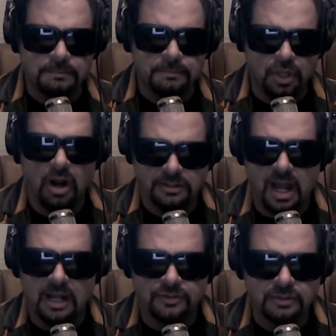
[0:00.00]
the heart
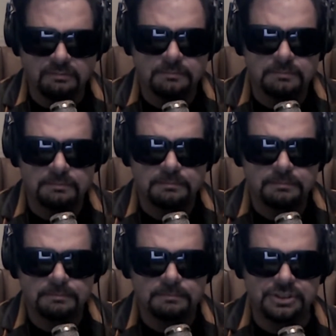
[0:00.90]
doctor,
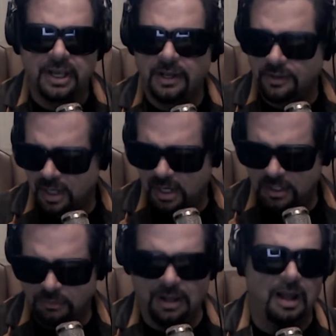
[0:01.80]
said,
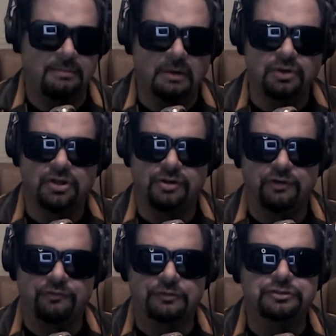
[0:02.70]
we couldn't
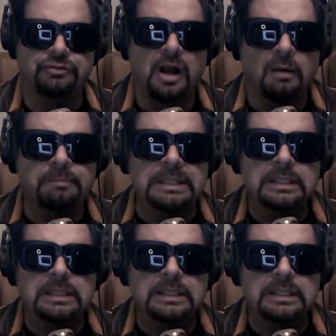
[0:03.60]
vote for Trump.